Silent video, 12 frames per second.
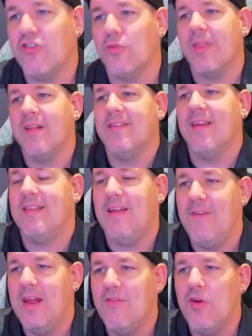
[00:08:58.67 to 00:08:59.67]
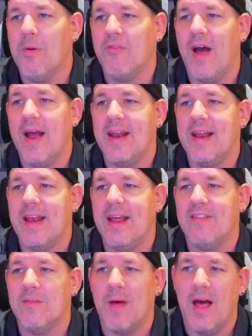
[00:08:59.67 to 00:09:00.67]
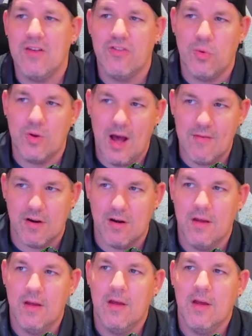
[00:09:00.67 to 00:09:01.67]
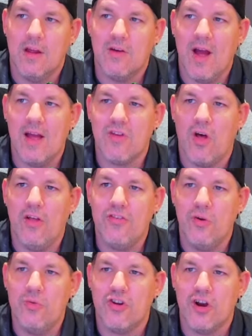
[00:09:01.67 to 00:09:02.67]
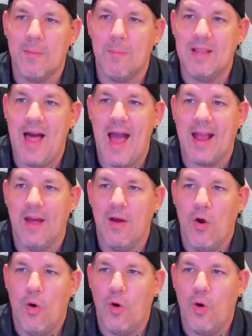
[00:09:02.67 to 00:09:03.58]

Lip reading: within 60 feet of you, provided it isn't behind total cover. Your eyes also turn black or